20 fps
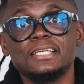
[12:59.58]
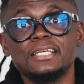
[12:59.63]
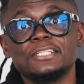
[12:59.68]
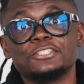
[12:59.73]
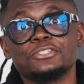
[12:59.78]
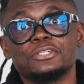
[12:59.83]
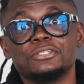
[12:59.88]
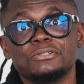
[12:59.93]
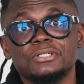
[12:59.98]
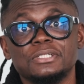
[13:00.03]

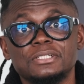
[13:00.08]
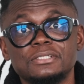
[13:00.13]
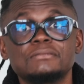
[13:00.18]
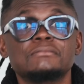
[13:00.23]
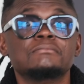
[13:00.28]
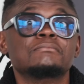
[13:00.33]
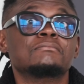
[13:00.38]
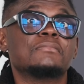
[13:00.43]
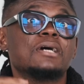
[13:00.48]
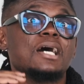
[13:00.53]

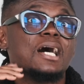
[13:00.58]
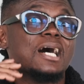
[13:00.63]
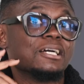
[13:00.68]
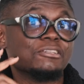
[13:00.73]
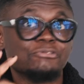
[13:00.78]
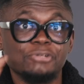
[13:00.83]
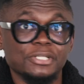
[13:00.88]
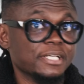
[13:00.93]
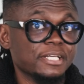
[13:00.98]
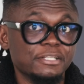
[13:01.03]
EAH-A800 are
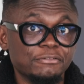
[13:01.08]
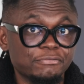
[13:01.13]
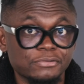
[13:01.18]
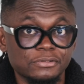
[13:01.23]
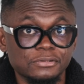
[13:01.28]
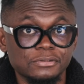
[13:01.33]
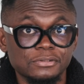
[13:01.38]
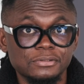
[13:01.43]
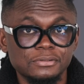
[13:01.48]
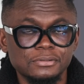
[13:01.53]
great
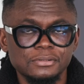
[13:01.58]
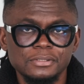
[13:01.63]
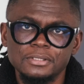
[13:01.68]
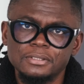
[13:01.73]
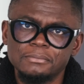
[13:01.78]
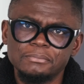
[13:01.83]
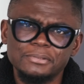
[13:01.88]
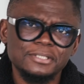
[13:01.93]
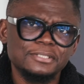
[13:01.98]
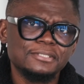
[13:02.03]
headphones,
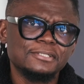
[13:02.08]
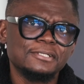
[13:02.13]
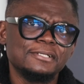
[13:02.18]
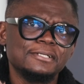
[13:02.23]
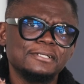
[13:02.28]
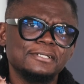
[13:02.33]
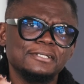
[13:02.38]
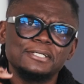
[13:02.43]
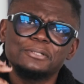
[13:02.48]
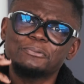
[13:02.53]
but
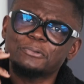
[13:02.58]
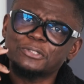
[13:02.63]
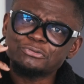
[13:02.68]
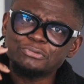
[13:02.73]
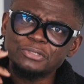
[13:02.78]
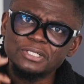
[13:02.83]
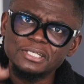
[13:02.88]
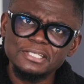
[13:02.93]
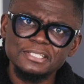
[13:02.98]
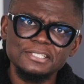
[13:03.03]
it was
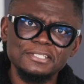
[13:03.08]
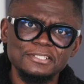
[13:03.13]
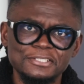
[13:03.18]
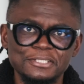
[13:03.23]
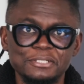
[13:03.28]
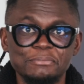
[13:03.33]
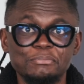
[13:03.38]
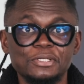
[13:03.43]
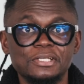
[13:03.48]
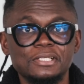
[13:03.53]
released
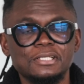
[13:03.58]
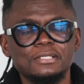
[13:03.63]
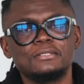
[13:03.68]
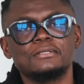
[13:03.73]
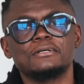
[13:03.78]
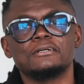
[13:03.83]
in the beginning